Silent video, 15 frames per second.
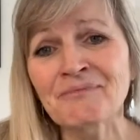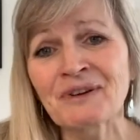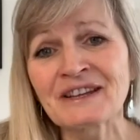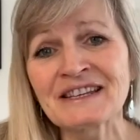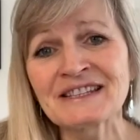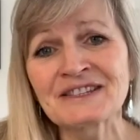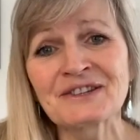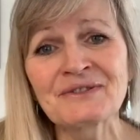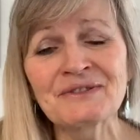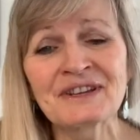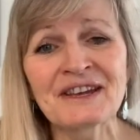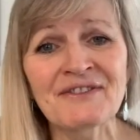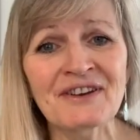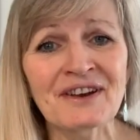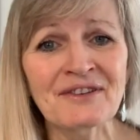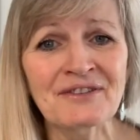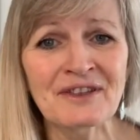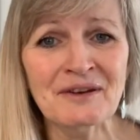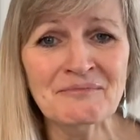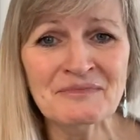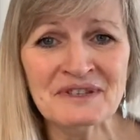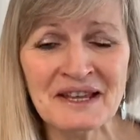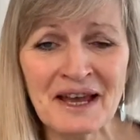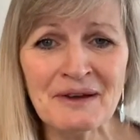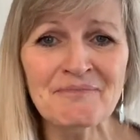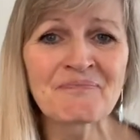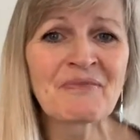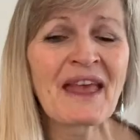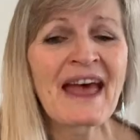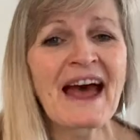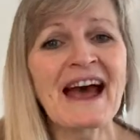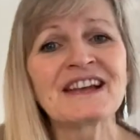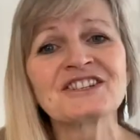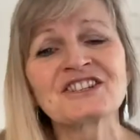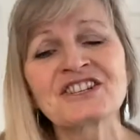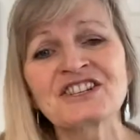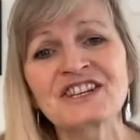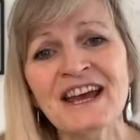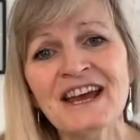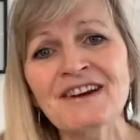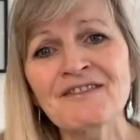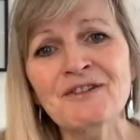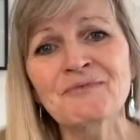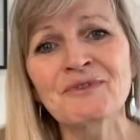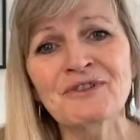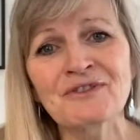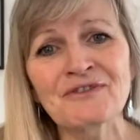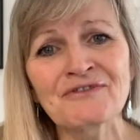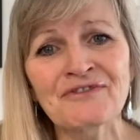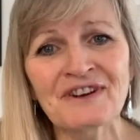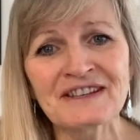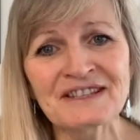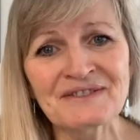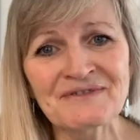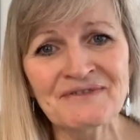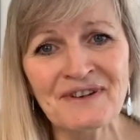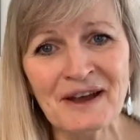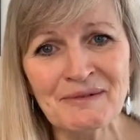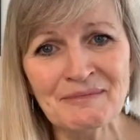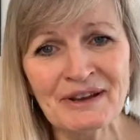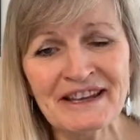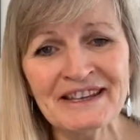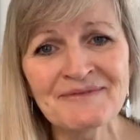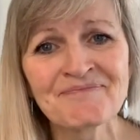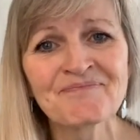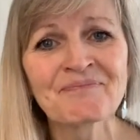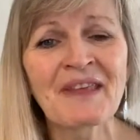please do give it a thumbs up and share it with your friends and family.